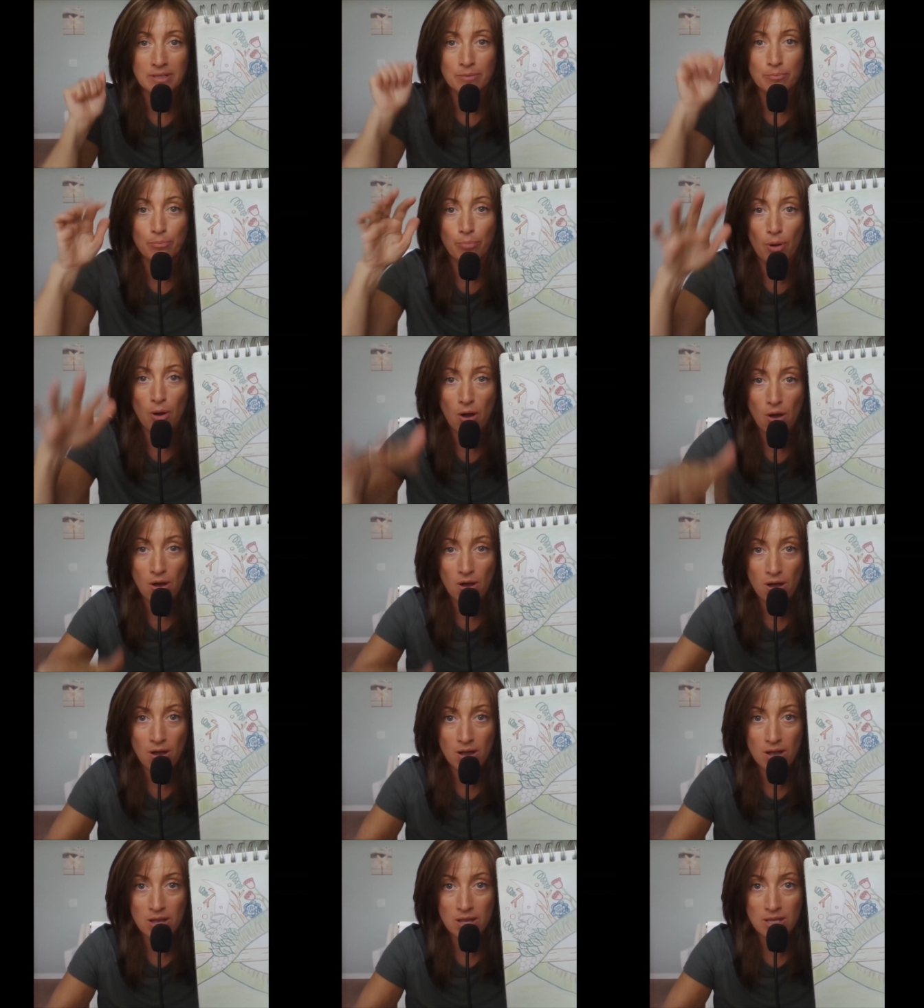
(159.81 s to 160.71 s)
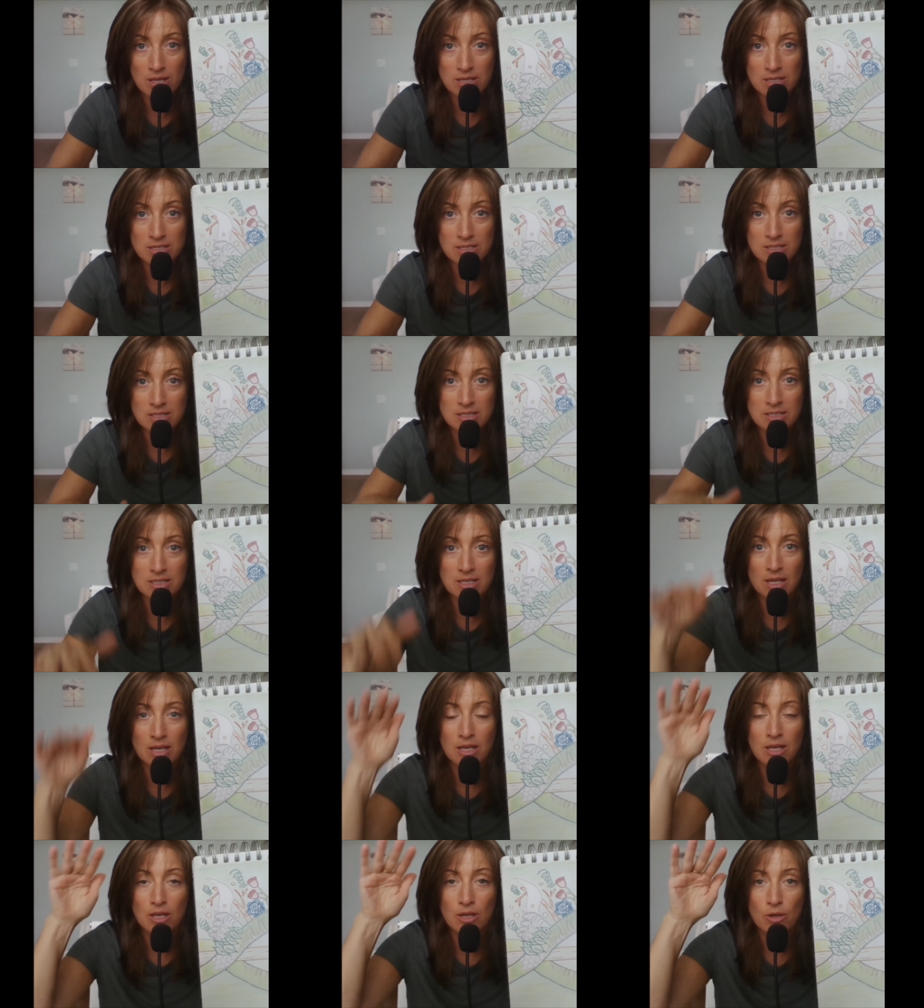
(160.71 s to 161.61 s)
pause,
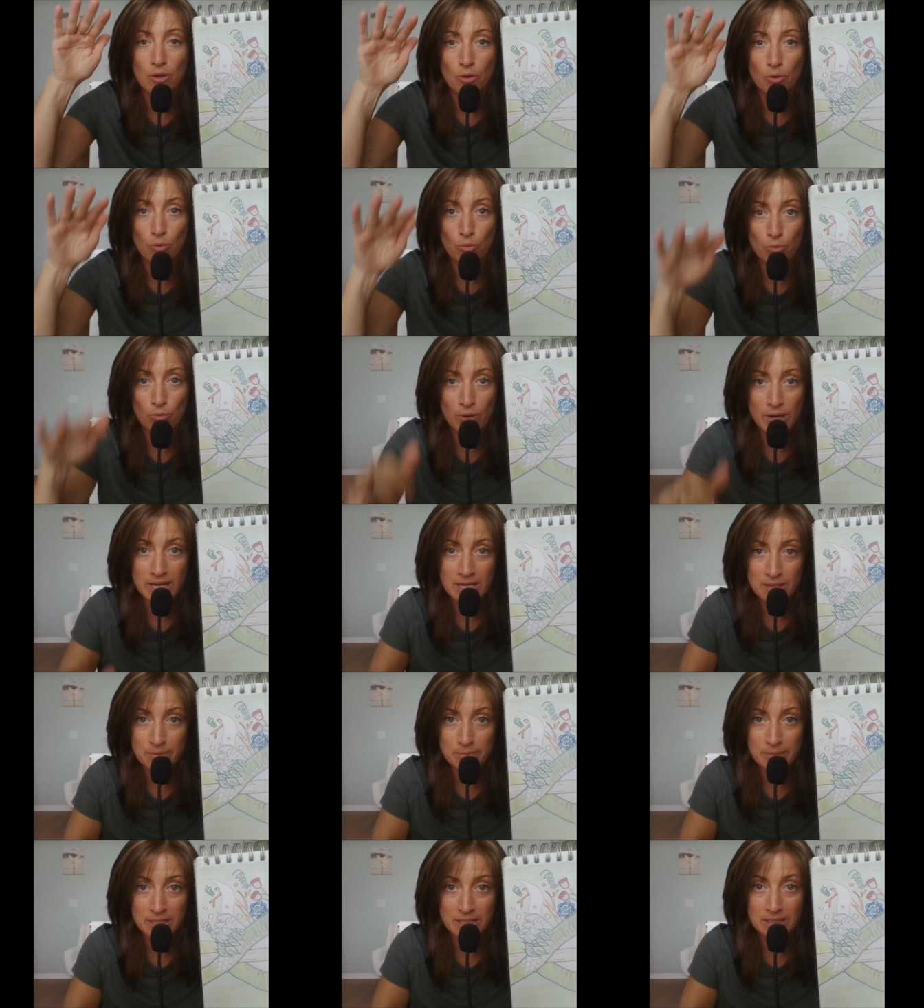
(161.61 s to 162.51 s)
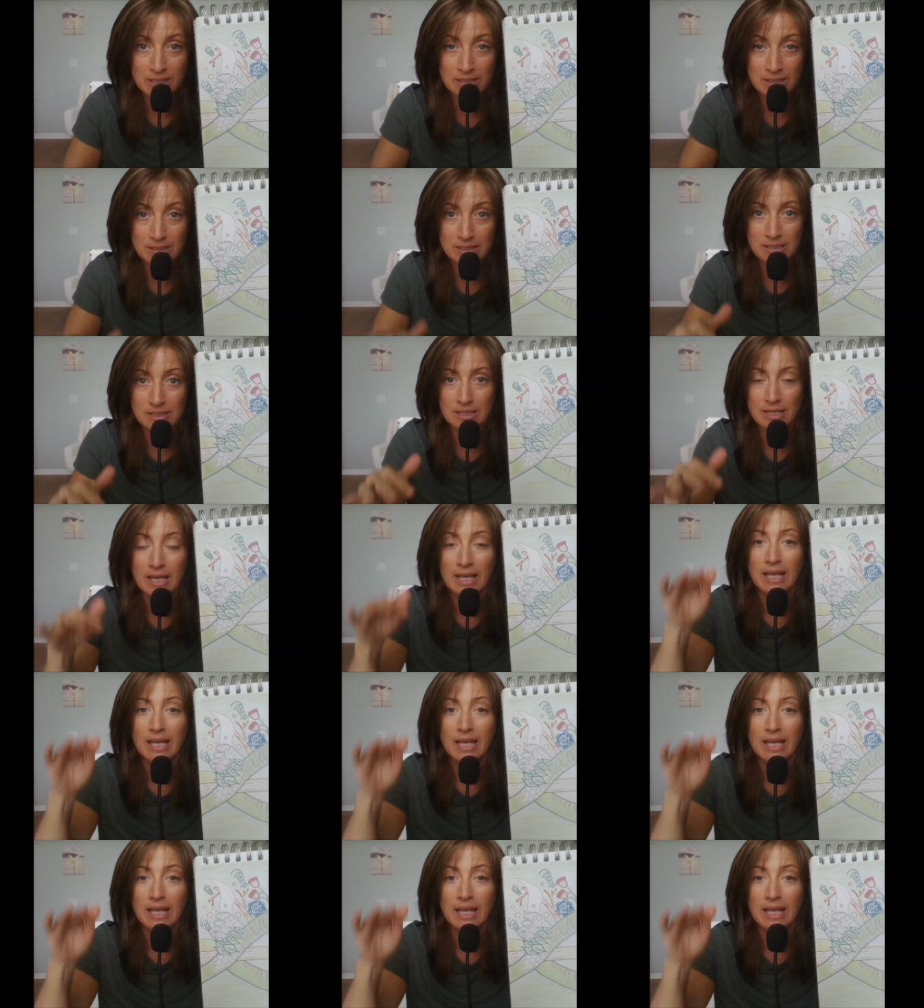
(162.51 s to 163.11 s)
wait a minute.